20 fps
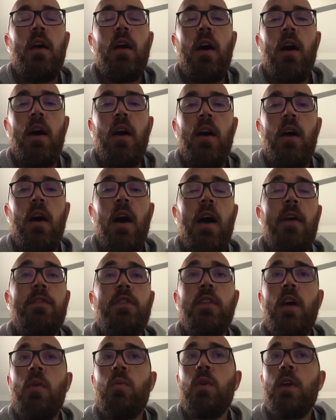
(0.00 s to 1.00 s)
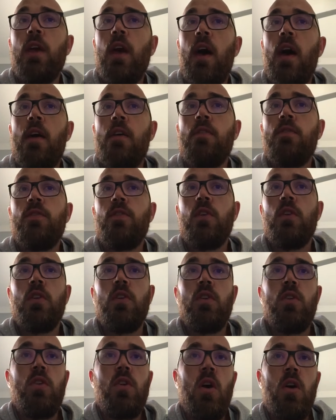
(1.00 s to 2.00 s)
After that, we have
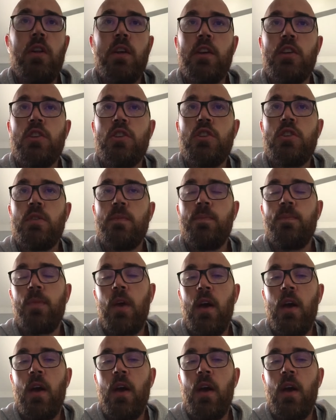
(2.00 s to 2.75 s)
knowledge.